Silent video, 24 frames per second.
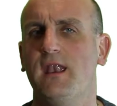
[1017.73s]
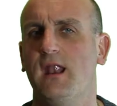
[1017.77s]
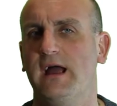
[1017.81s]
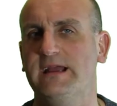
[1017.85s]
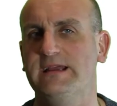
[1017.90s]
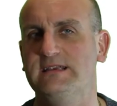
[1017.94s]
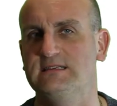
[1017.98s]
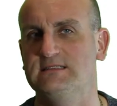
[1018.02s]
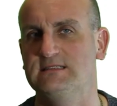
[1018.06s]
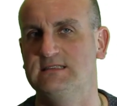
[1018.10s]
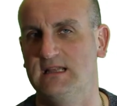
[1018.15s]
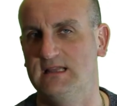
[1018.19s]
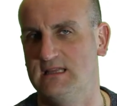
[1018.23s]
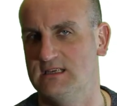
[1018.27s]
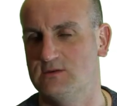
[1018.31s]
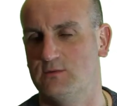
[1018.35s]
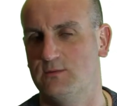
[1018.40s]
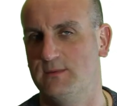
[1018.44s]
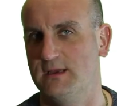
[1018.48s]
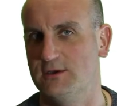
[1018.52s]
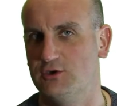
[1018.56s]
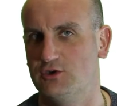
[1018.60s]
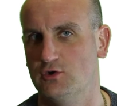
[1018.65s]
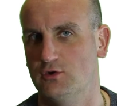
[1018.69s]
I said this would
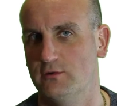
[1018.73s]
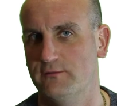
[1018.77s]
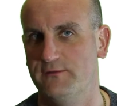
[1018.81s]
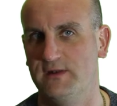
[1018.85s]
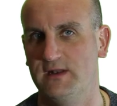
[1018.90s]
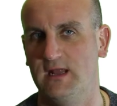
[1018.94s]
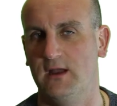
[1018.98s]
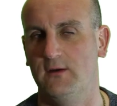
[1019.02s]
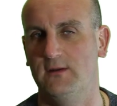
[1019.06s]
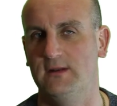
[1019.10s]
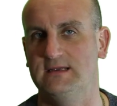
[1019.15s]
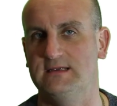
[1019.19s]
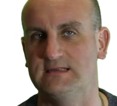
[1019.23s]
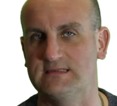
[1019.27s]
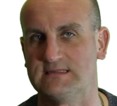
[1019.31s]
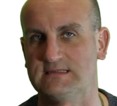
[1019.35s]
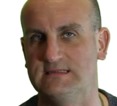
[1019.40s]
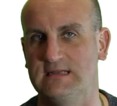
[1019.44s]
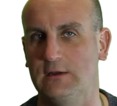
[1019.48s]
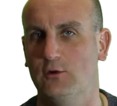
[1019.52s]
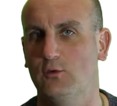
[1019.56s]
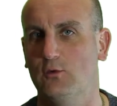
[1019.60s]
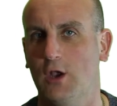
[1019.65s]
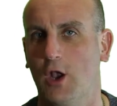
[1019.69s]
be a short video and it's
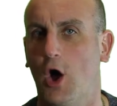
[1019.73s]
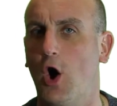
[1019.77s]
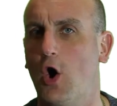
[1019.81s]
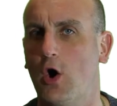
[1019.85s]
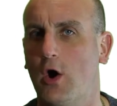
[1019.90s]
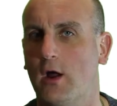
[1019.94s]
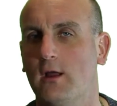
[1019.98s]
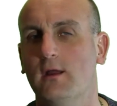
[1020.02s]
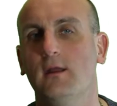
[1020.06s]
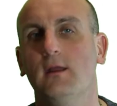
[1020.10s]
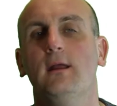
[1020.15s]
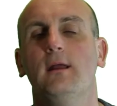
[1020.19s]
still long.